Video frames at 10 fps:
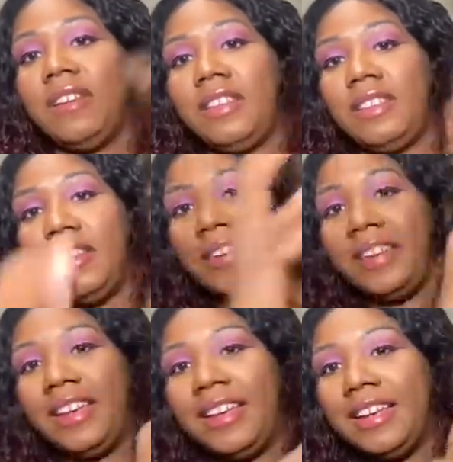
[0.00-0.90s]

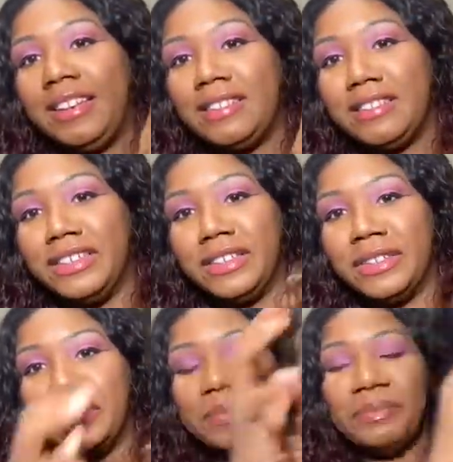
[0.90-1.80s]

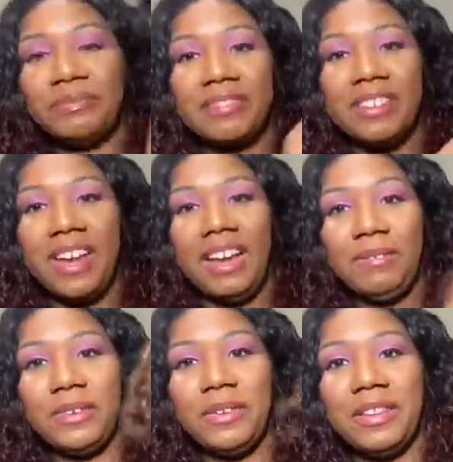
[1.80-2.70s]
OT32, so I have
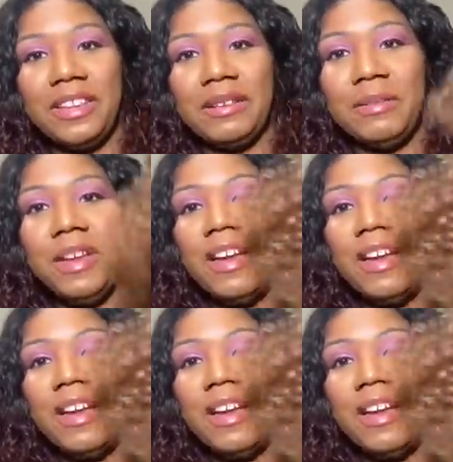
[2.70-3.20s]
two of them.